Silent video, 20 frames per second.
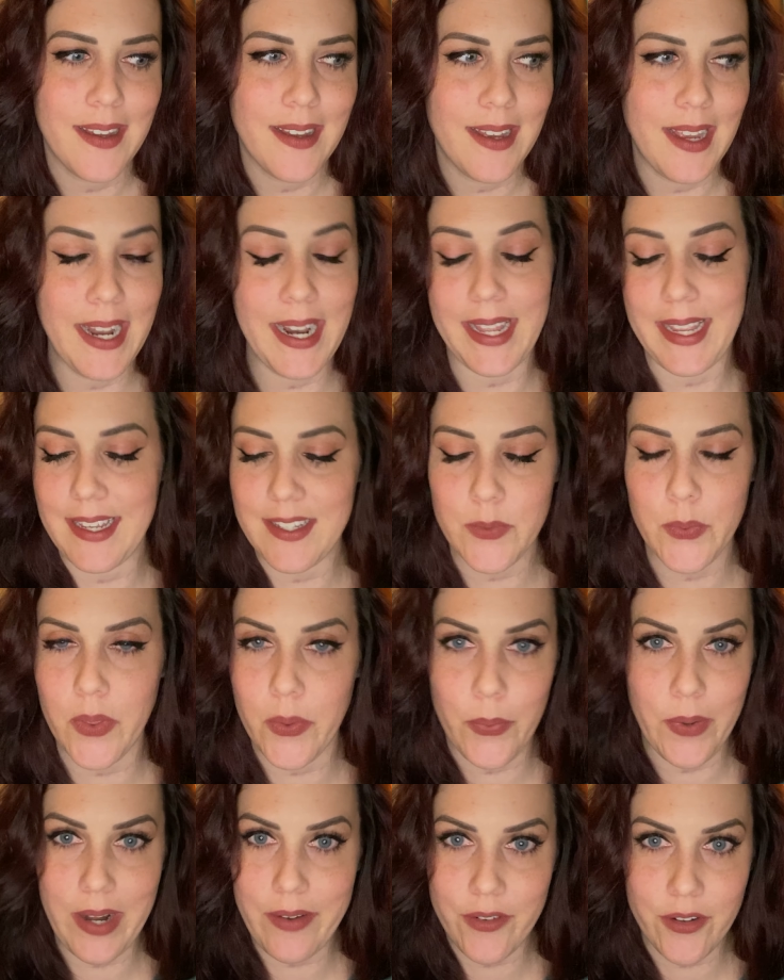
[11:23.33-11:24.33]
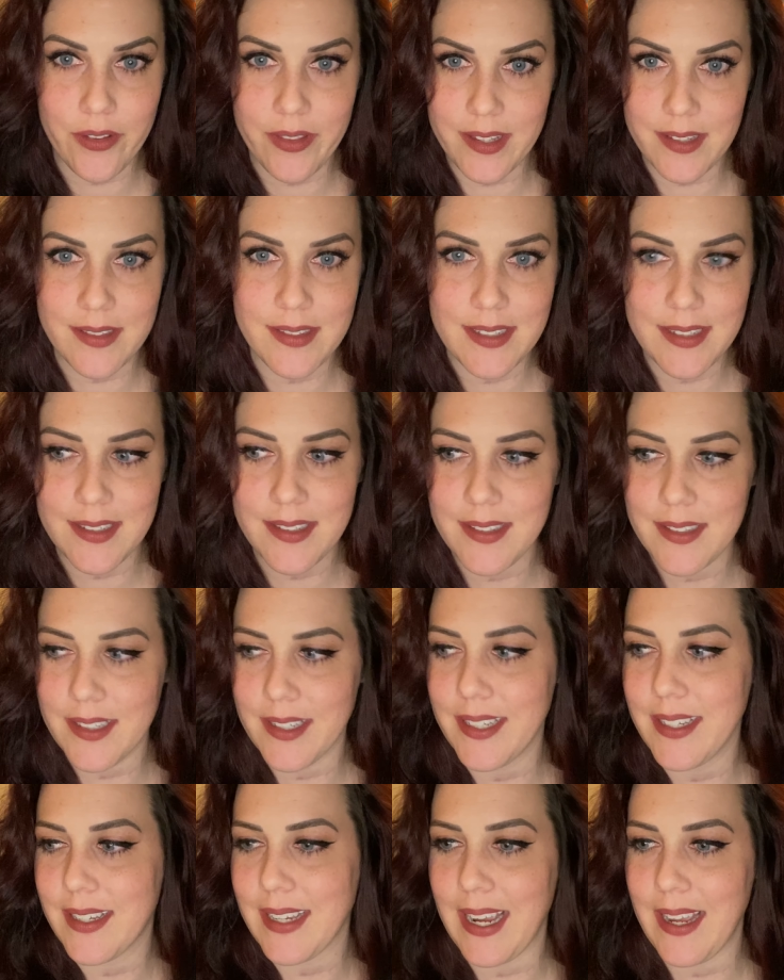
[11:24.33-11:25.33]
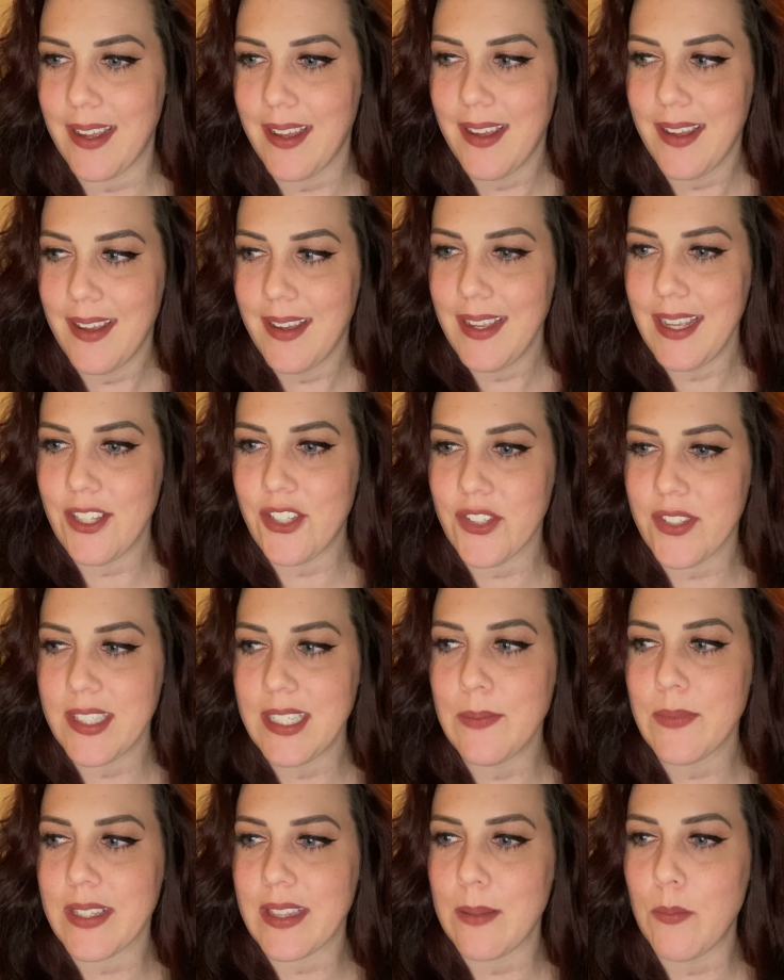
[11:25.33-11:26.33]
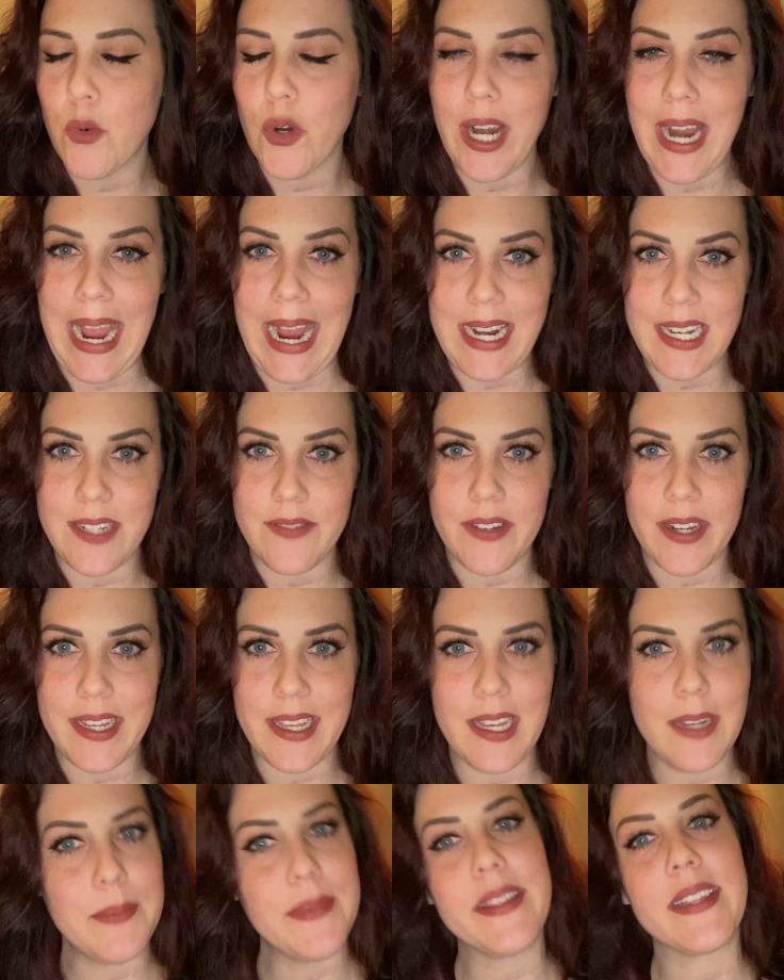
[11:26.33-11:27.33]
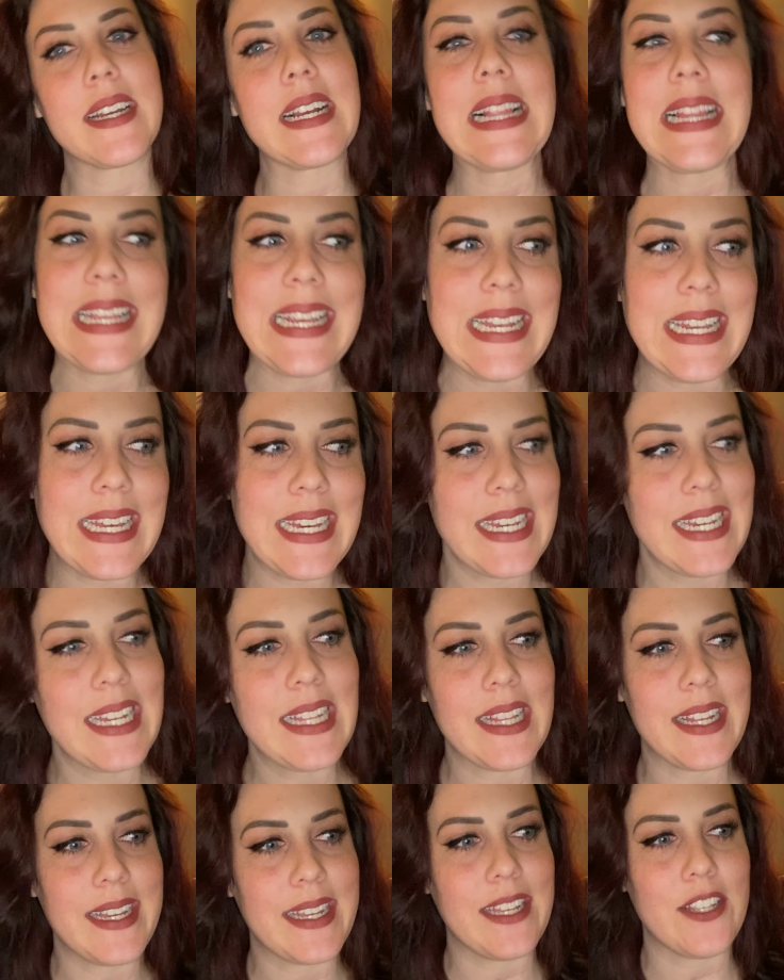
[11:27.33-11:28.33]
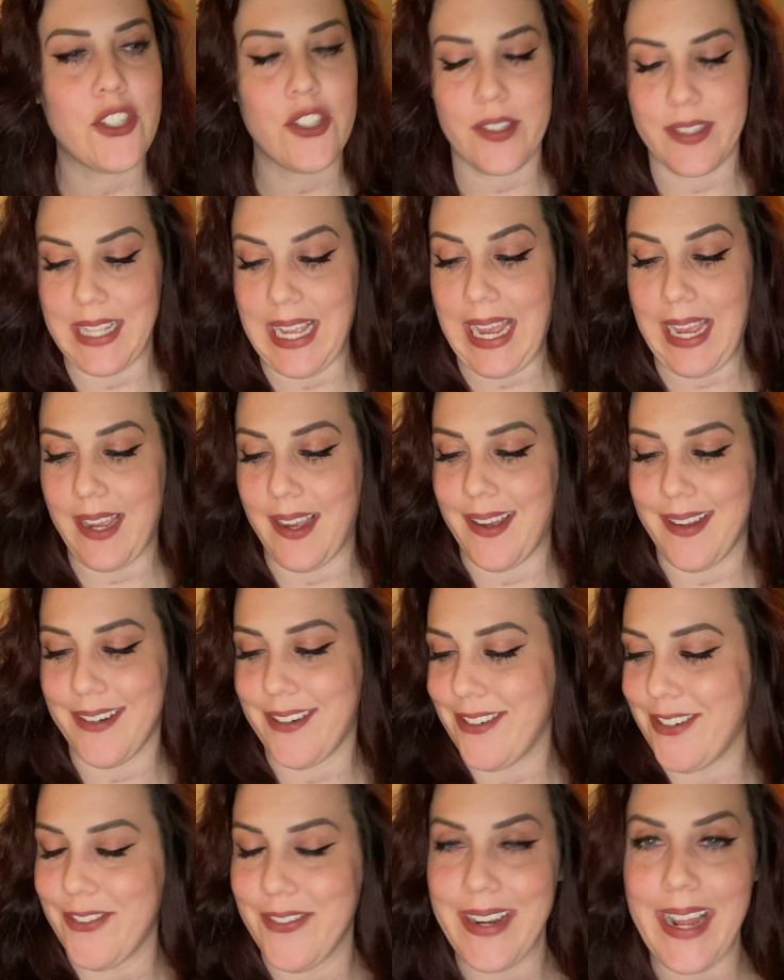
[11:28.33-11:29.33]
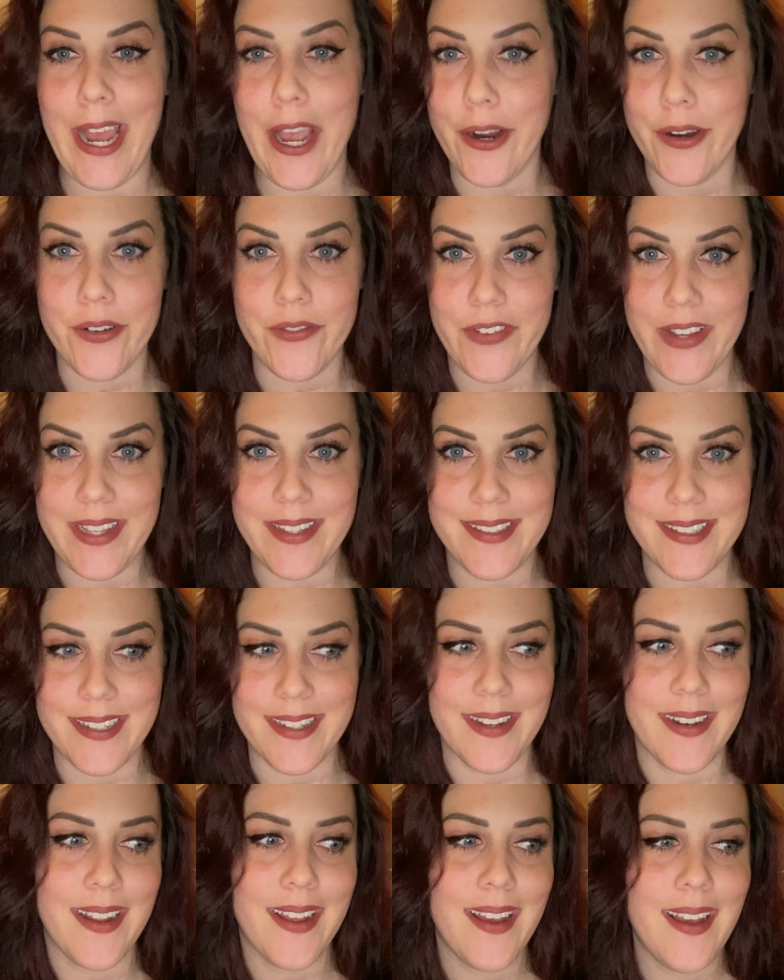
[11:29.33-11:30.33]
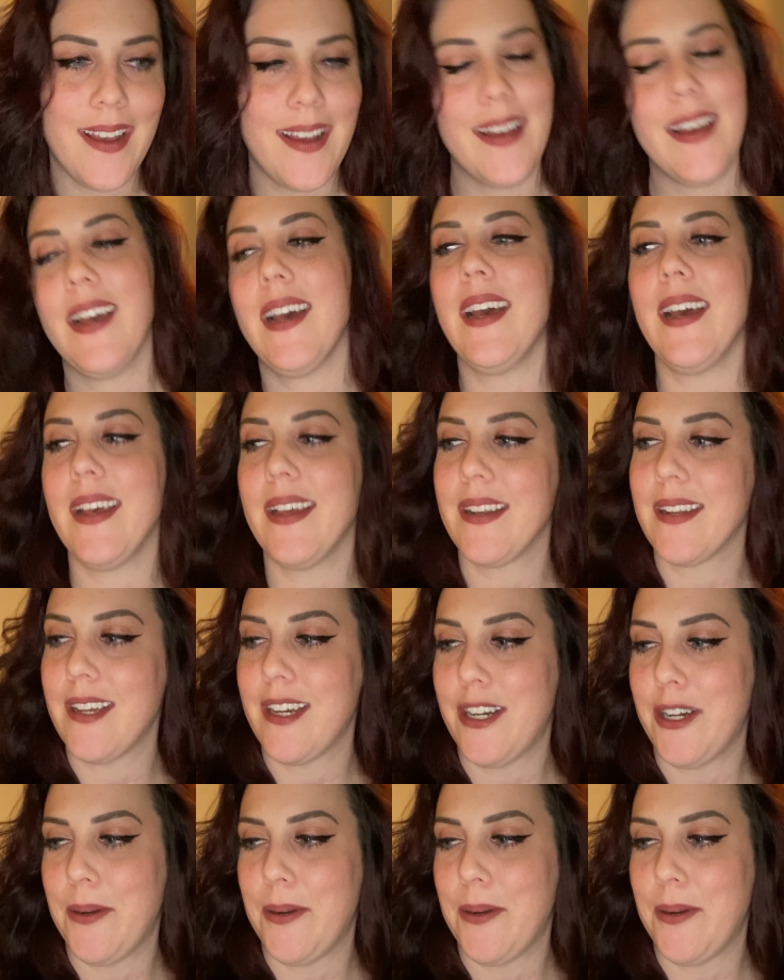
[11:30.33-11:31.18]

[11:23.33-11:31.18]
And I guess with whatever this is, like, it just seems like the more active I am in the cleaning, like it just, I don't know, it aggravates it. And